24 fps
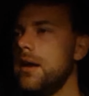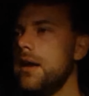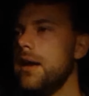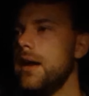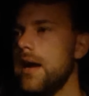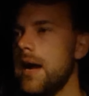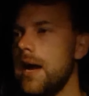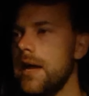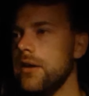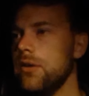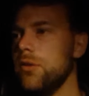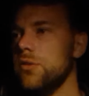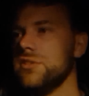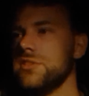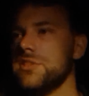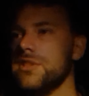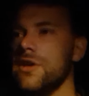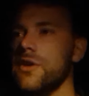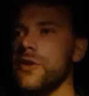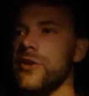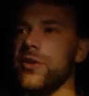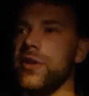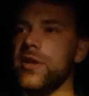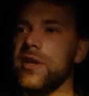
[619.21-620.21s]
And also
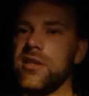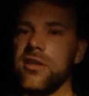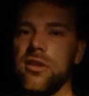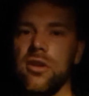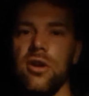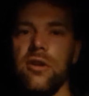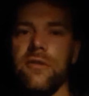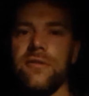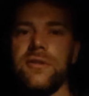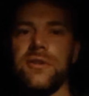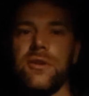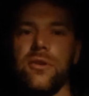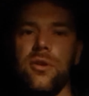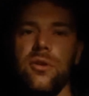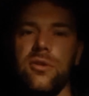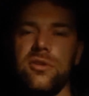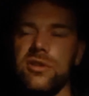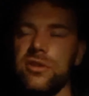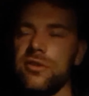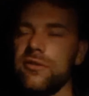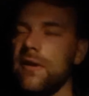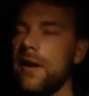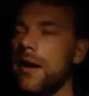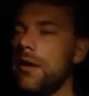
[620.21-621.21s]
there's a lot of tours
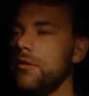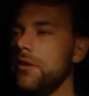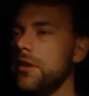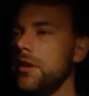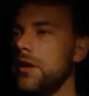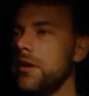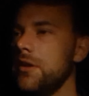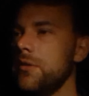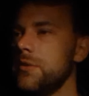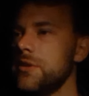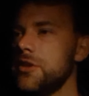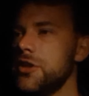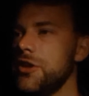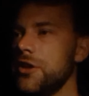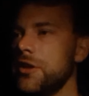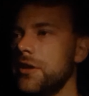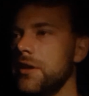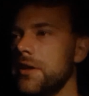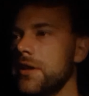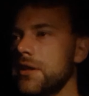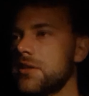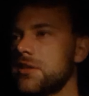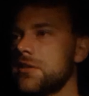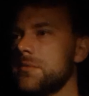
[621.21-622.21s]
surrounding it which you can
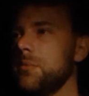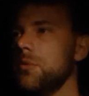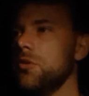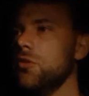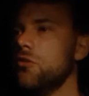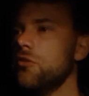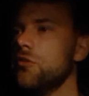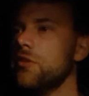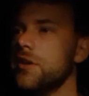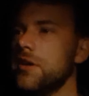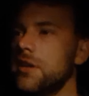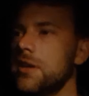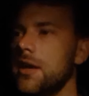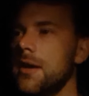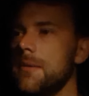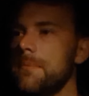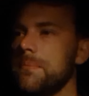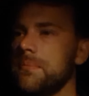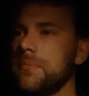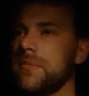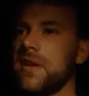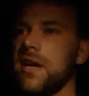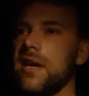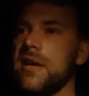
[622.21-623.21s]
explore
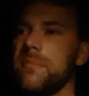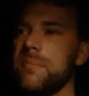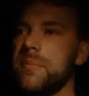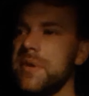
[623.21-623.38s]
and get